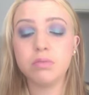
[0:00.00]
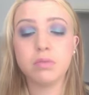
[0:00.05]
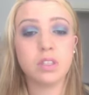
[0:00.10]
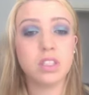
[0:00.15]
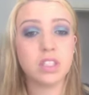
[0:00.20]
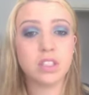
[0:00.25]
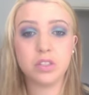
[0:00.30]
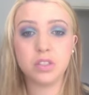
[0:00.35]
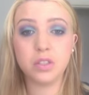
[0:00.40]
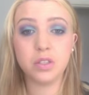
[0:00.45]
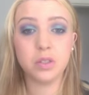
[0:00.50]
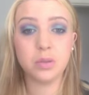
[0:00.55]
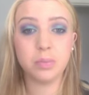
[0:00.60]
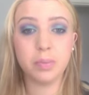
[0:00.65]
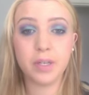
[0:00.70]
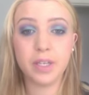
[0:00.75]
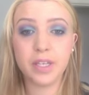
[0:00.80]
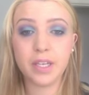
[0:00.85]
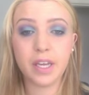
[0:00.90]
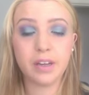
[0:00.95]
just too
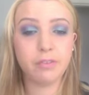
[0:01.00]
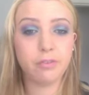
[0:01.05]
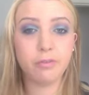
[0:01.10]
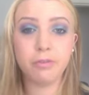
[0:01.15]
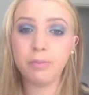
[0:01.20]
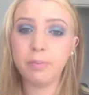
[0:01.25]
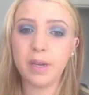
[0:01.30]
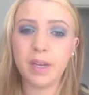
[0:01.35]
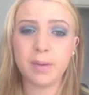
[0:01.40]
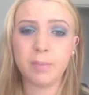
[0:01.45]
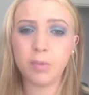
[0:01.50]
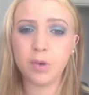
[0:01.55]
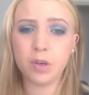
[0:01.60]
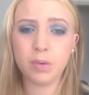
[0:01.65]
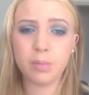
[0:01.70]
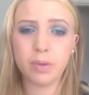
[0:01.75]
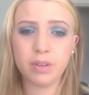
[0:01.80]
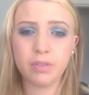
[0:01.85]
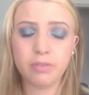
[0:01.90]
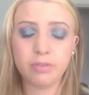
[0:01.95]
big. Even for me, I'm not
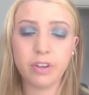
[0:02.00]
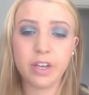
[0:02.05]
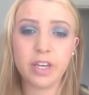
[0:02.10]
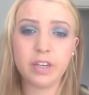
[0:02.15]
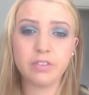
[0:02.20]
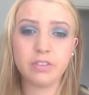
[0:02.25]
a big fan